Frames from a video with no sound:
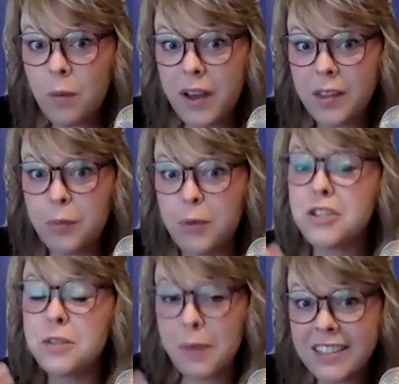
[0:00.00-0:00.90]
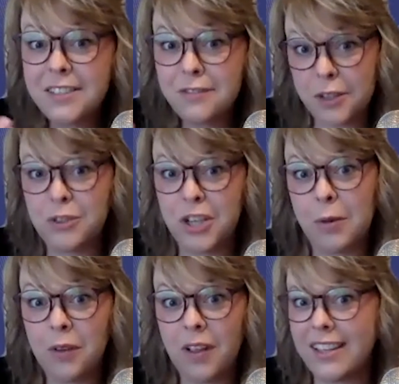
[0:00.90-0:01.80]
with prospective
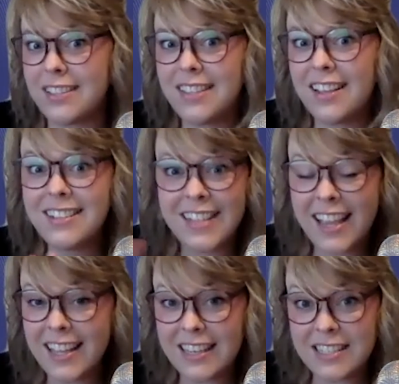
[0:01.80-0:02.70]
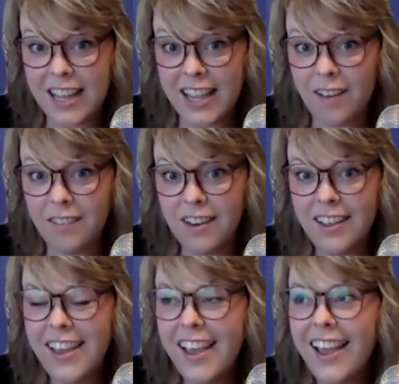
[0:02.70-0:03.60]
Docebo clients day in and day out.
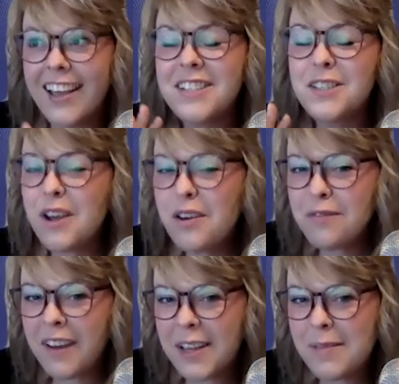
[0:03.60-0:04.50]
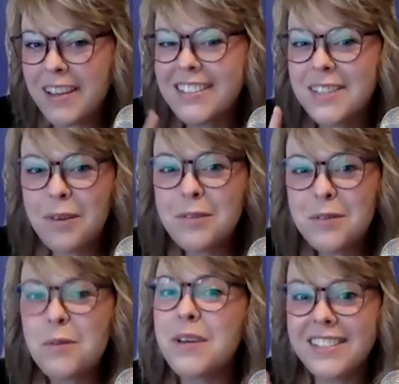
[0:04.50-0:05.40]
And it's so funny because sometimes
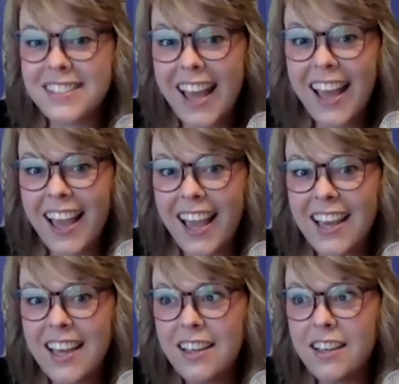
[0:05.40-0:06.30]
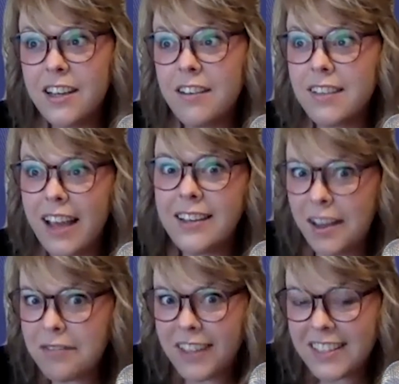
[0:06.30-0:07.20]
when we say, yeah,
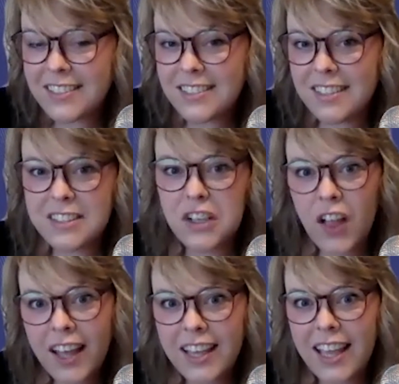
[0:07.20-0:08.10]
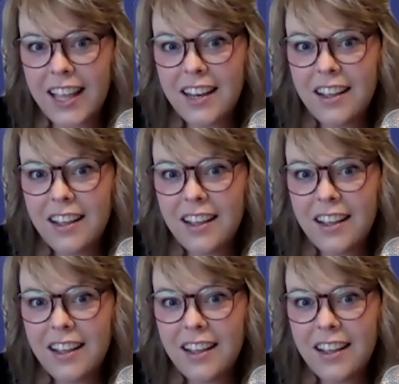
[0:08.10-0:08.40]
Netflix is a client,